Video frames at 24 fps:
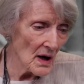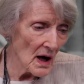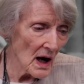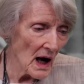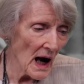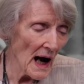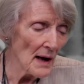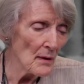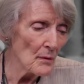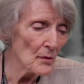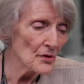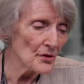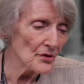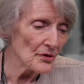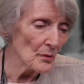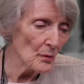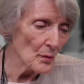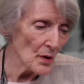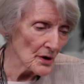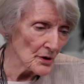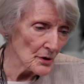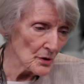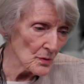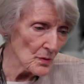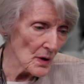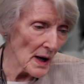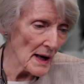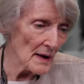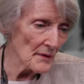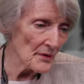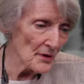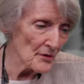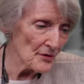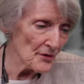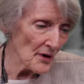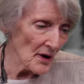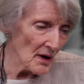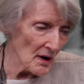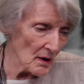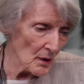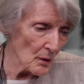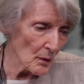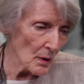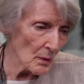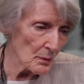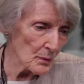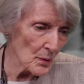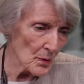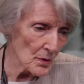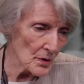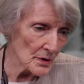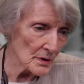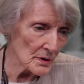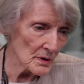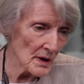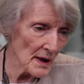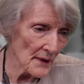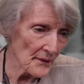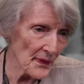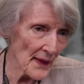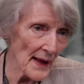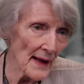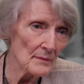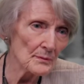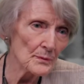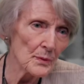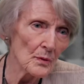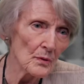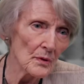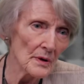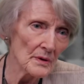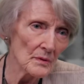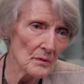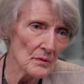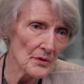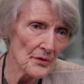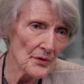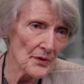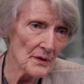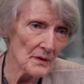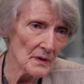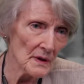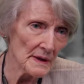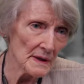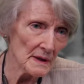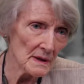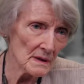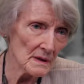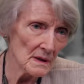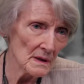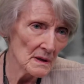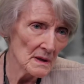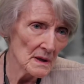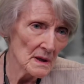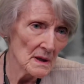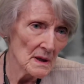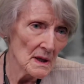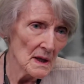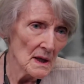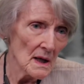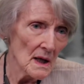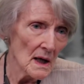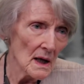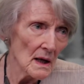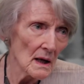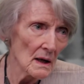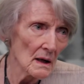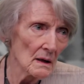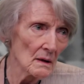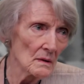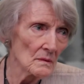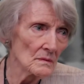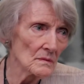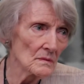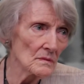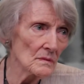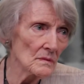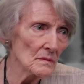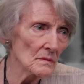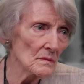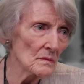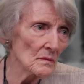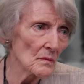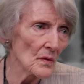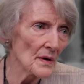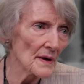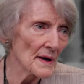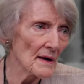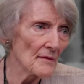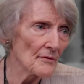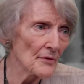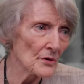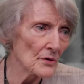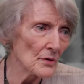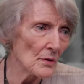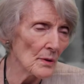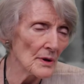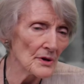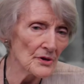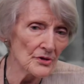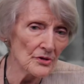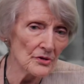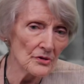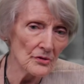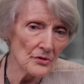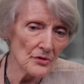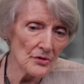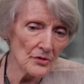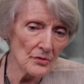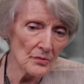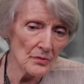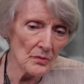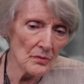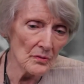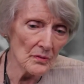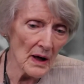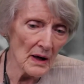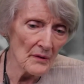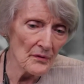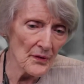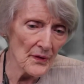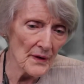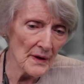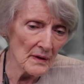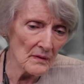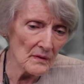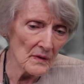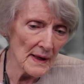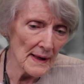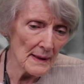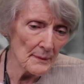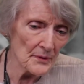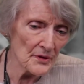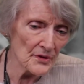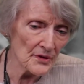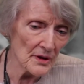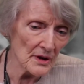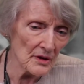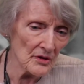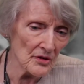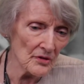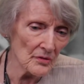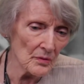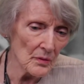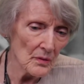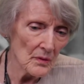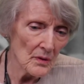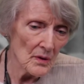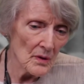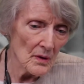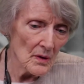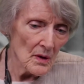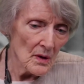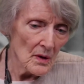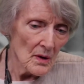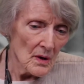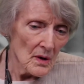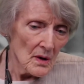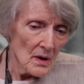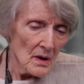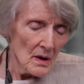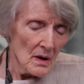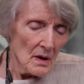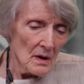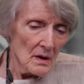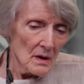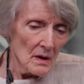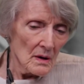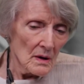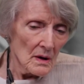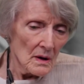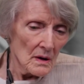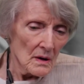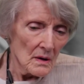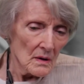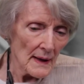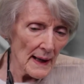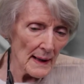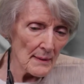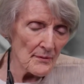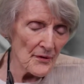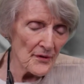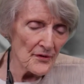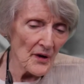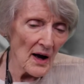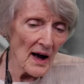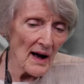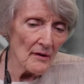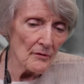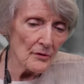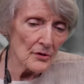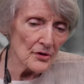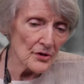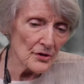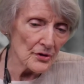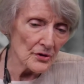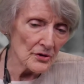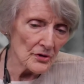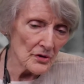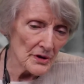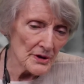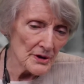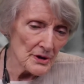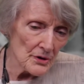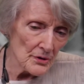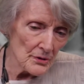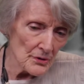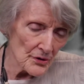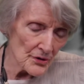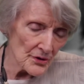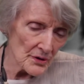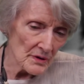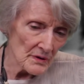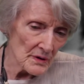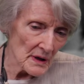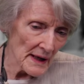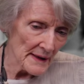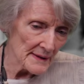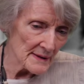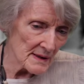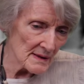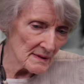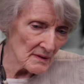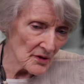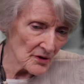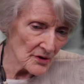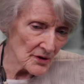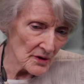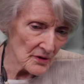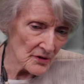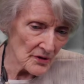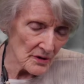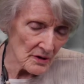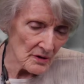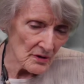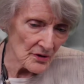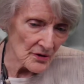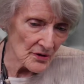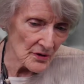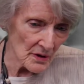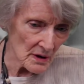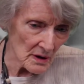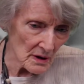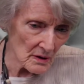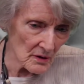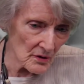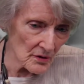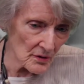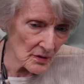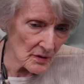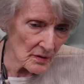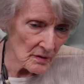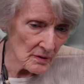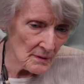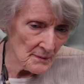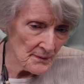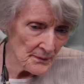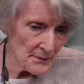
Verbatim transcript: I was the one who had the follow up work at that point with the LINC um, whatever questions. I think lap six, lap five was certainly used in 1966